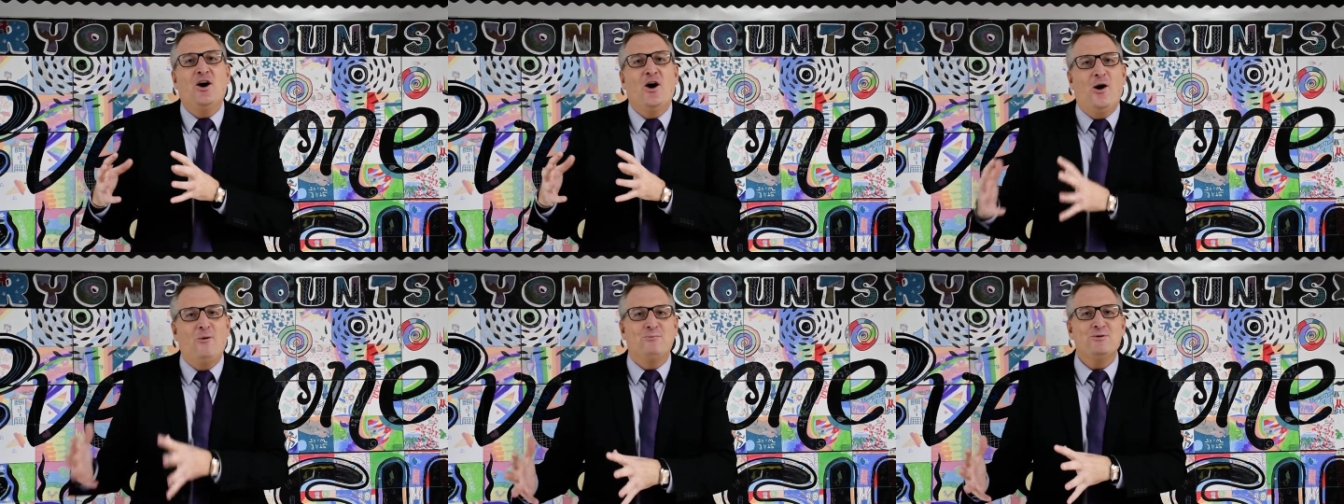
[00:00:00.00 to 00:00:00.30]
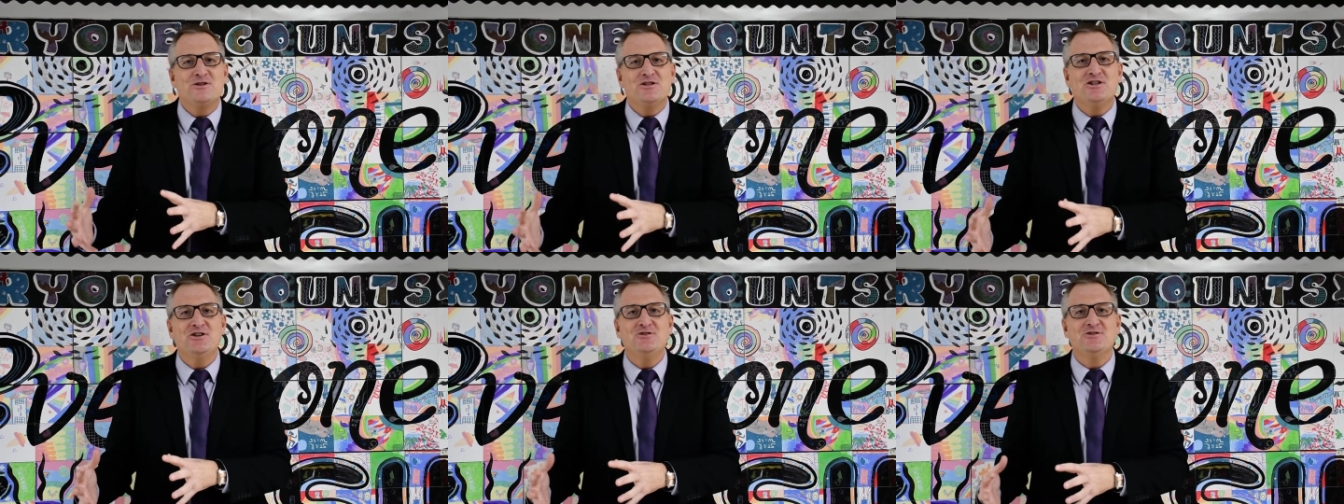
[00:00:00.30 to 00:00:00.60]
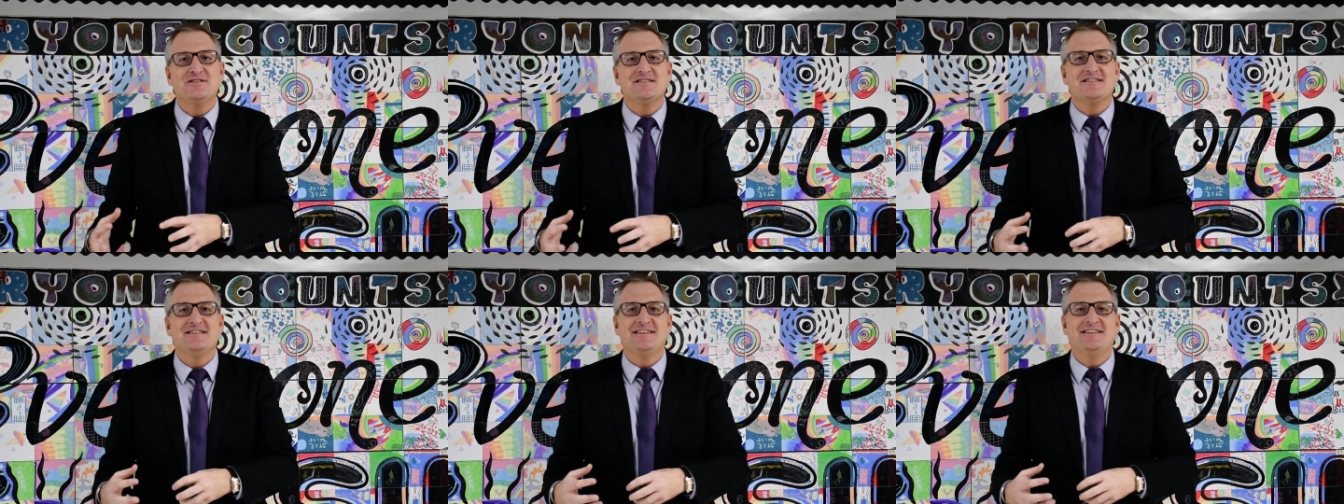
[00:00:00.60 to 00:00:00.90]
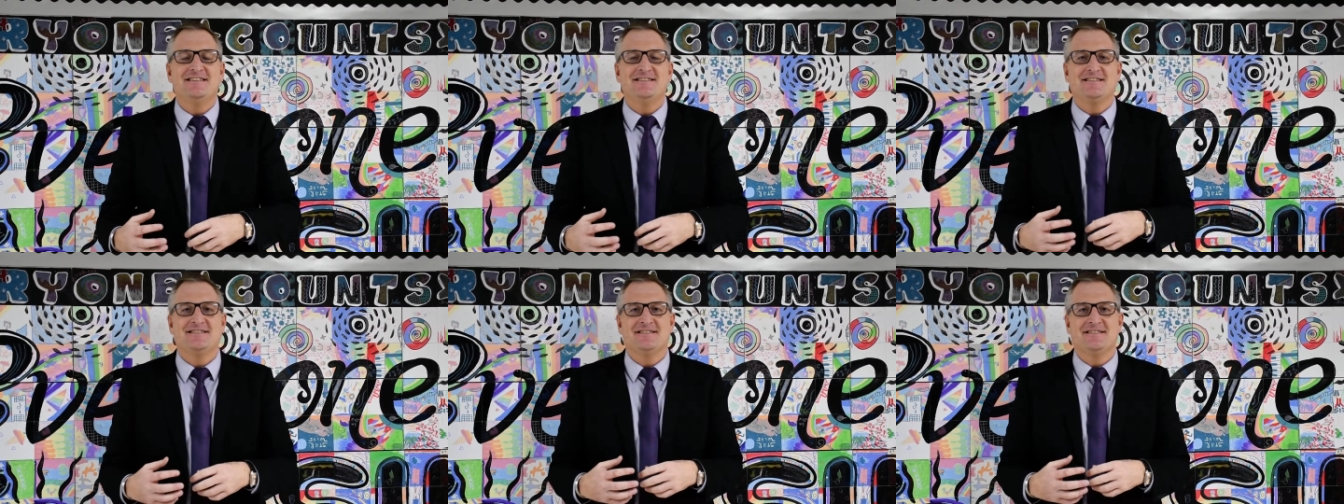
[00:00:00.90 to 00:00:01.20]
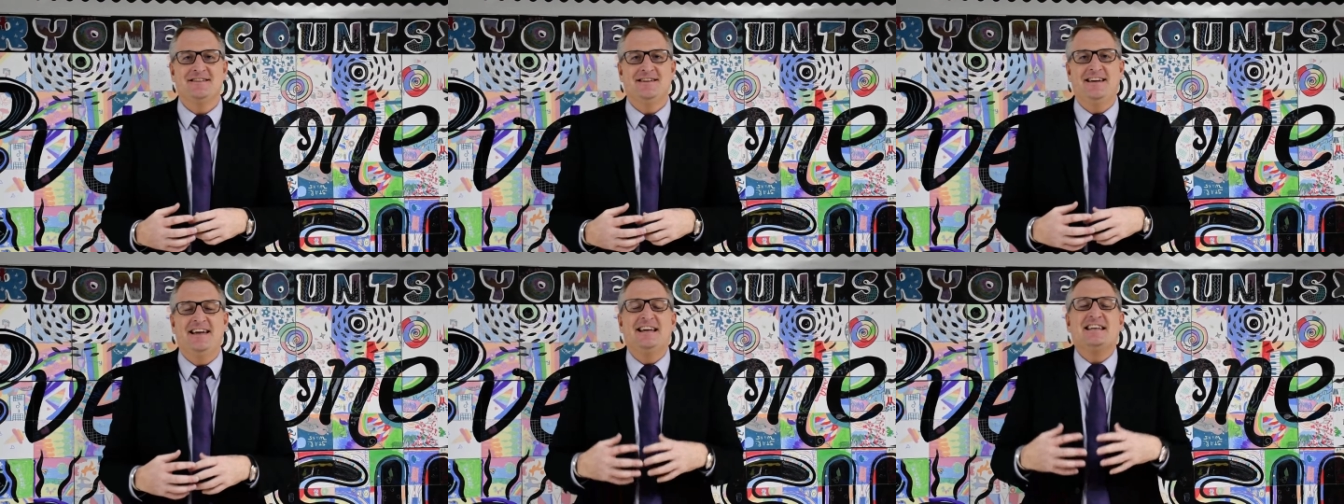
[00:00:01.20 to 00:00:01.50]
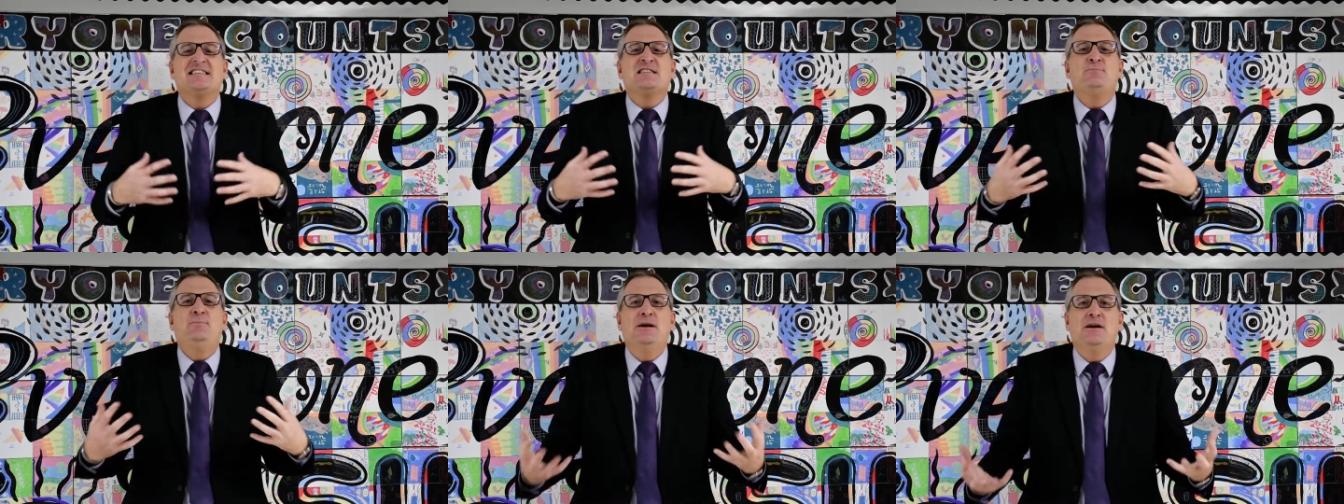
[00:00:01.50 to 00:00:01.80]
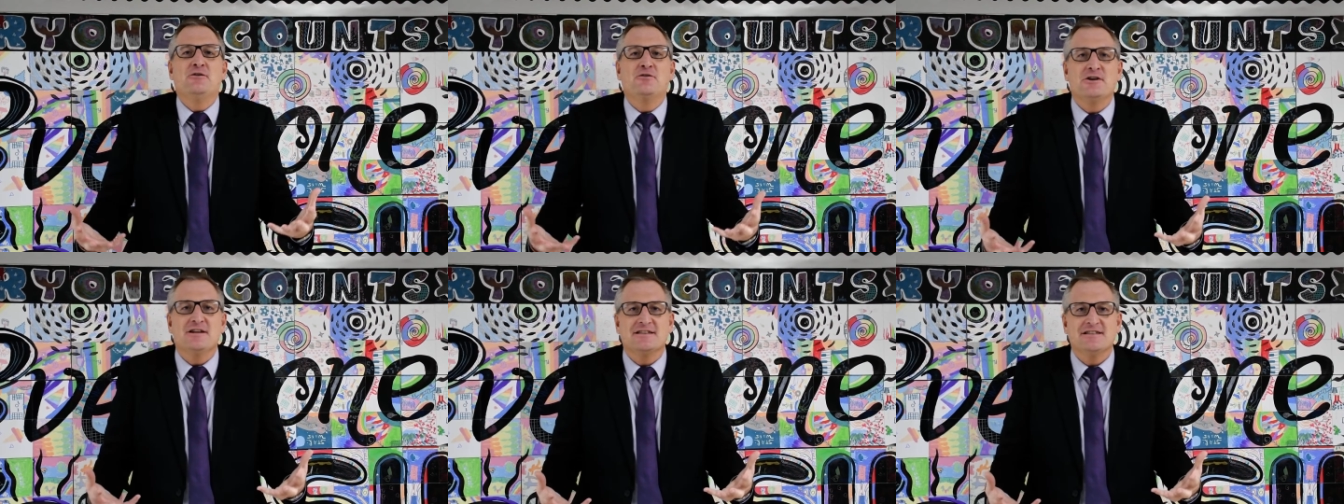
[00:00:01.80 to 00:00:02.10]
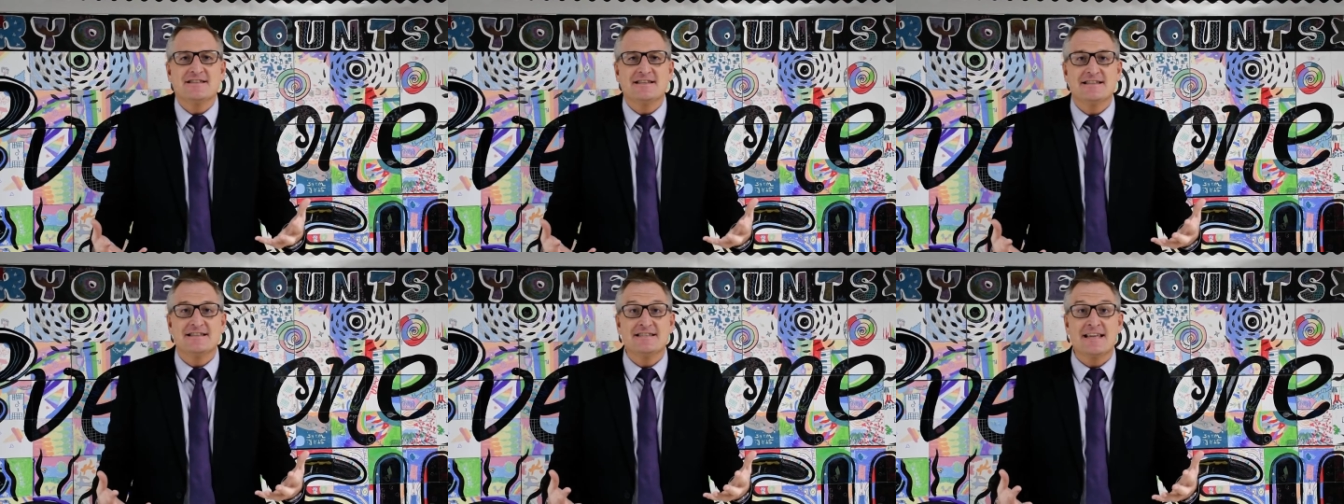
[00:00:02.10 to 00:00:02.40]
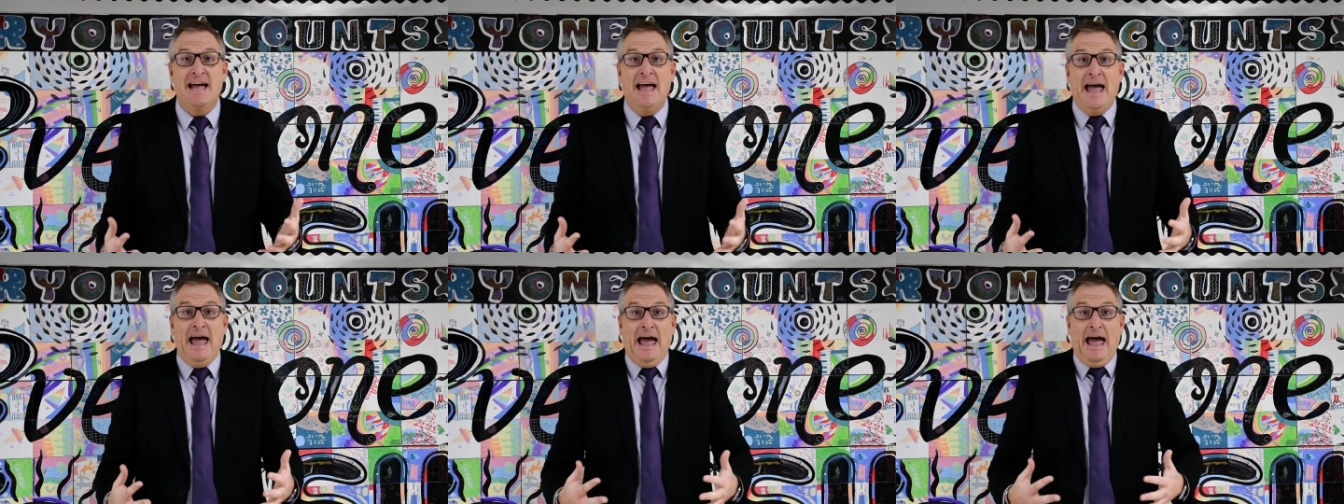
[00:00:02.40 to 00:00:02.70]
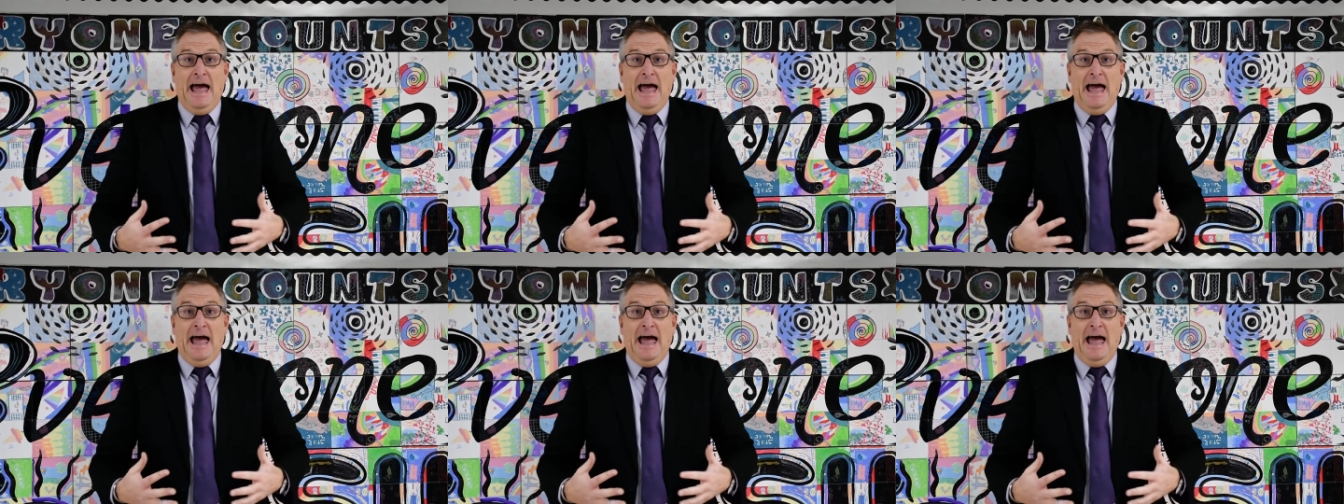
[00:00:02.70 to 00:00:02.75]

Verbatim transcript: opportunities, experiences,